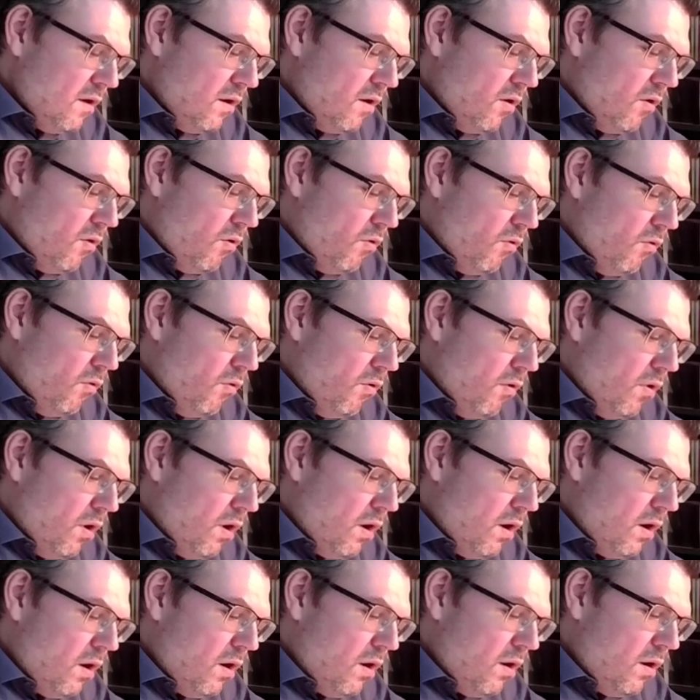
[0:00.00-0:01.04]

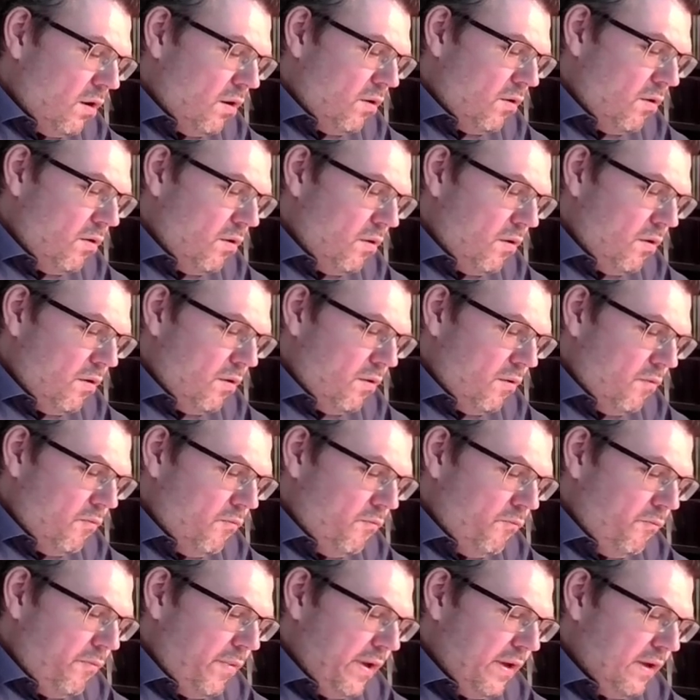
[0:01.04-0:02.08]
or
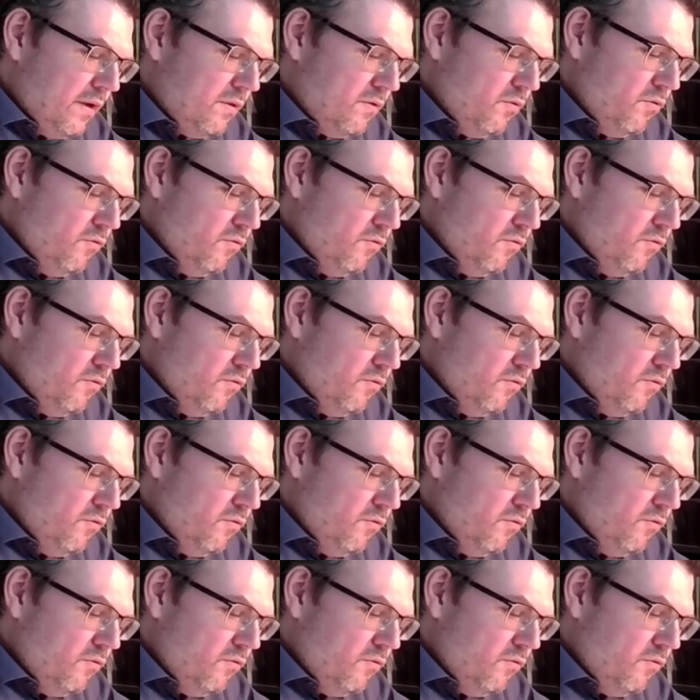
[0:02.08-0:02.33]
make two